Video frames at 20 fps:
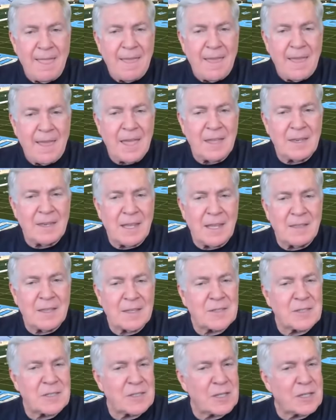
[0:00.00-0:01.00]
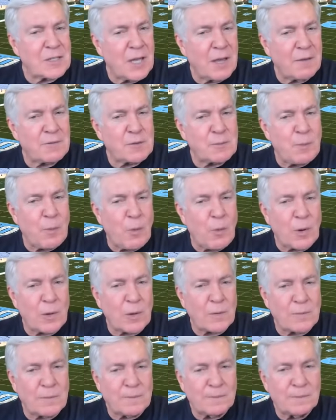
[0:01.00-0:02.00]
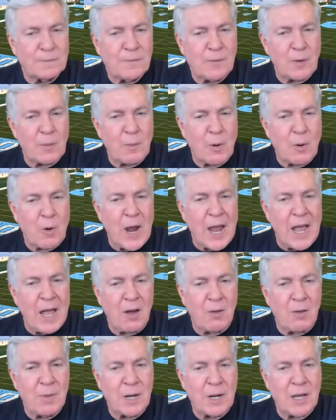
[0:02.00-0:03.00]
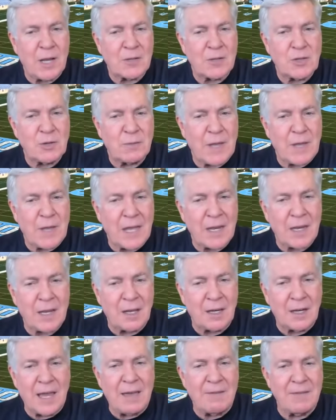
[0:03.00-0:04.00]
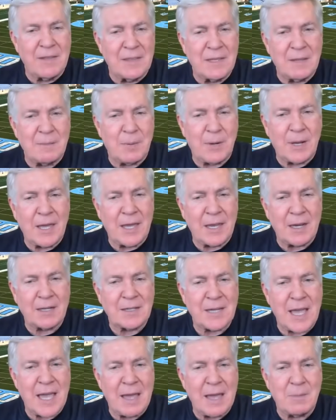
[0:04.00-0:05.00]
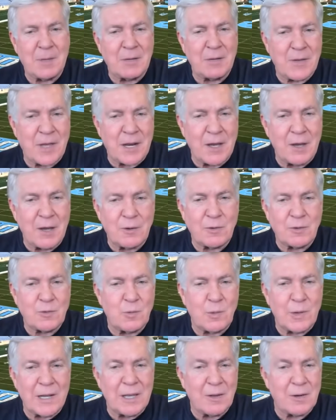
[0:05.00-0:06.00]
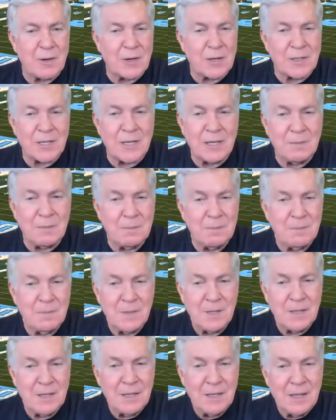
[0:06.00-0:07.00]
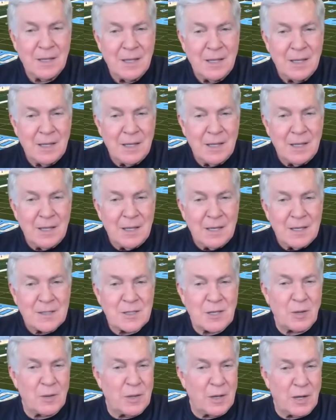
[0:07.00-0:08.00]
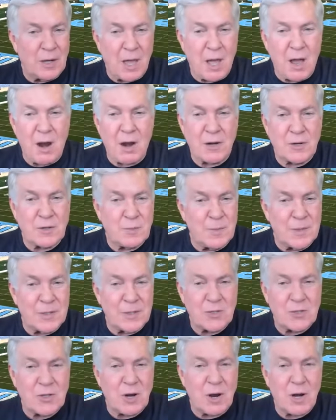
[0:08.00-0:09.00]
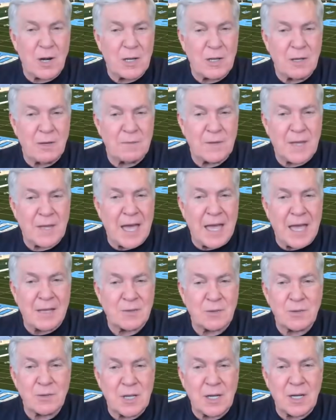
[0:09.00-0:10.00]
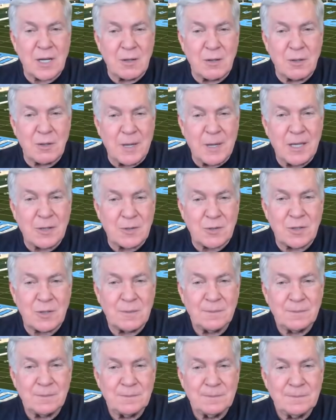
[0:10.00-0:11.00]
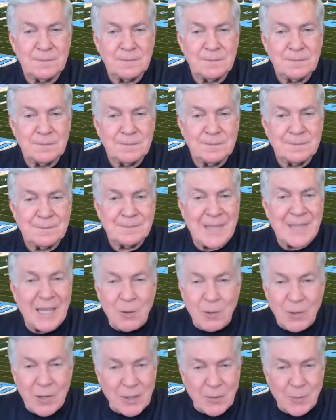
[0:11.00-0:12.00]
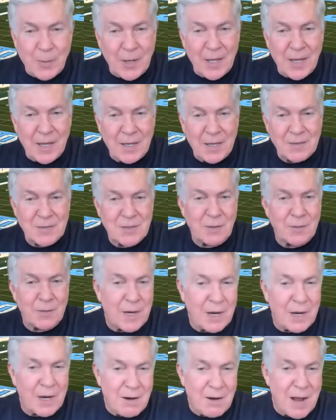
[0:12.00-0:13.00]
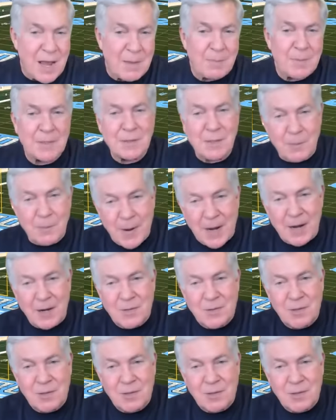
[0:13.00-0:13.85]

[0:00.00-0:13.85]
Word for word: and and this is a tough sport for morale because you've got 11 that play at a time and you've got 120 on a team. So the large majority of guys are sitting on the bench. They don't get to play. So they're griping, their parents are